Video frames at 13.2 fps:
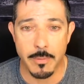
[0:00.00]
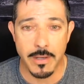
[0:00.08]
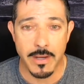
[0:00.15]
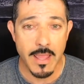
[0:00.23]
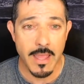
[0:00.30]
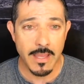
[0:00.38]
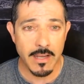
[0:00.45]

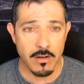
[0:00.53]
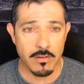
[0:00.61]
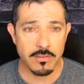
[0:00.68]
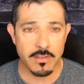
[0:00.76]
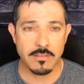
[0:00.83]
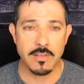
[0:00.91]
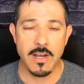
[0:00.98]
But
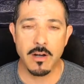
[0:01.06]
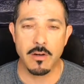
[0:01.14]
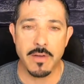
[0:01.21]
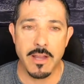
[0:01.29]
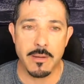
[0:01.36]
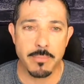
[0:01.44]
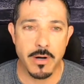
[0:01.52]
here's the
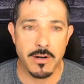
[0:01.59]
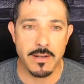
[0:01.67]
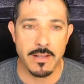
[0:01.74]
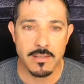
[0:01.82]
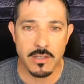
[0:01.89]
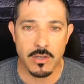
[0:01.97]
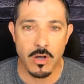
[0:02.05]
terrifying part
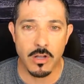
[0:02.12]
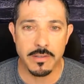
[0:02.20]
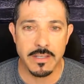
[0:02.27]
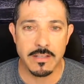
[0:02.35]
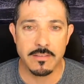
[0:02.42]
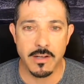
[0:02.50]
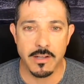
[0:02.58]
I think you all
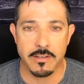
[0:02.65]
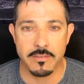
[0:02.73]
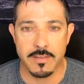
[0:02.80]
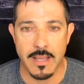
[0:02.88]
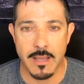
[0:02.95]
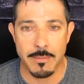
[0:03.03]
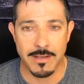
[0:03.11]
need to understand,